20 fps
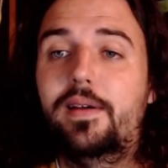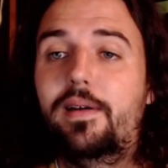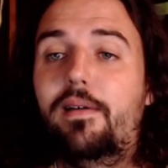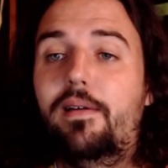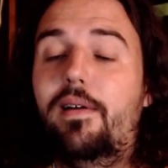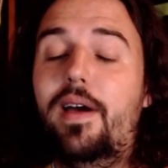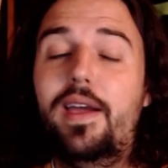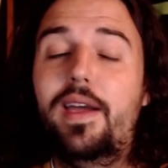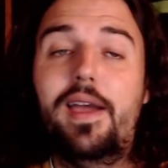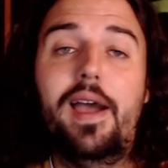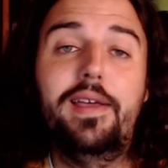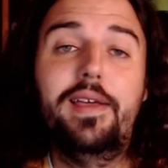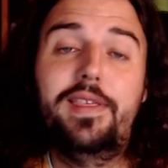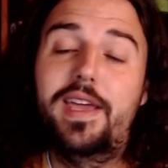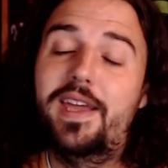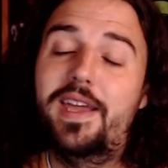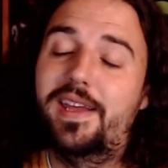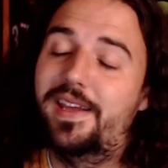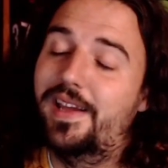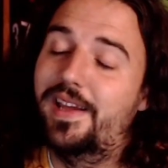I
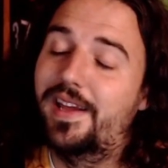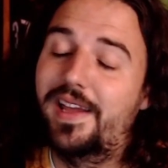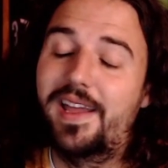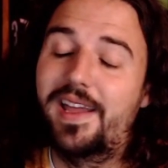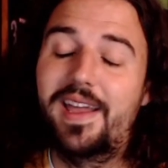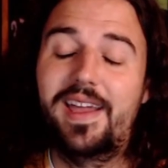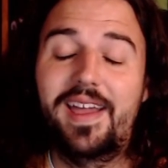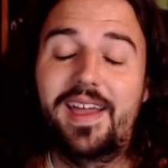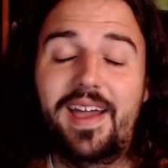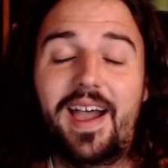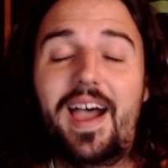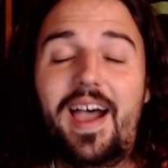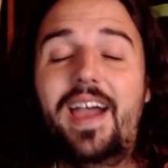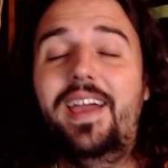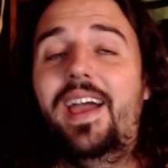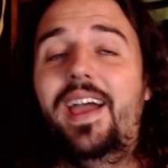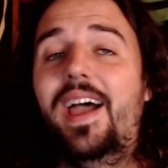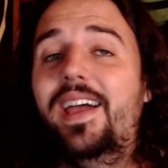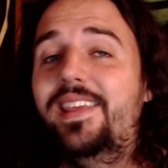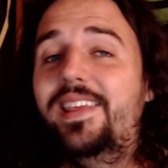
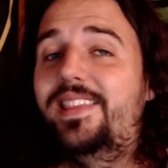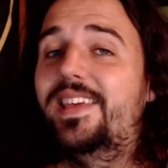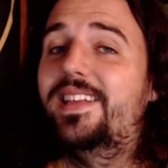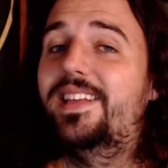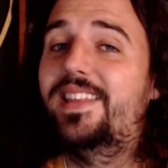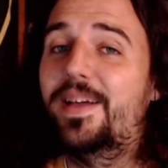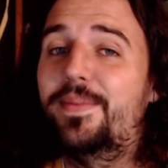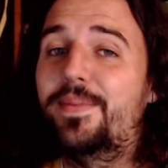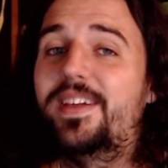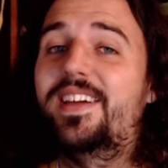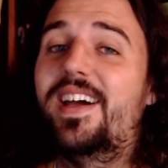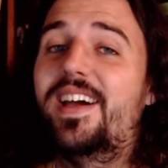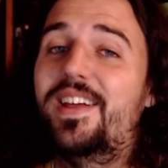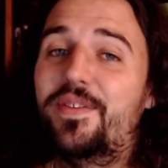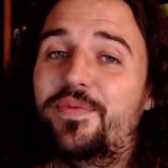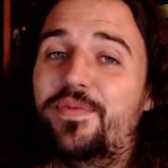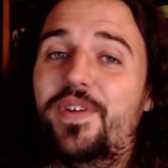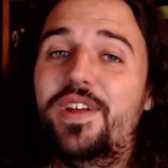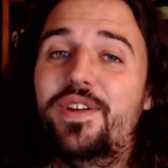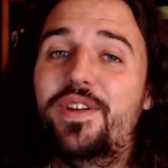think that'd be kind of
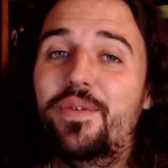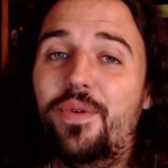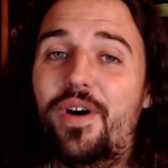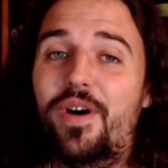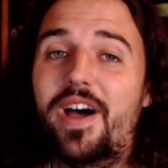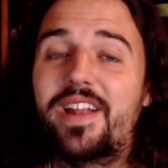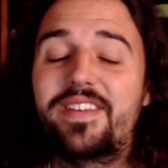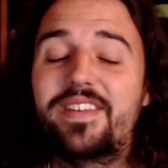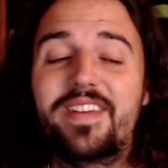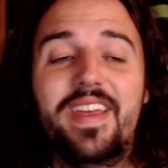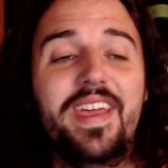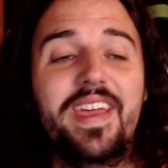fun to watch.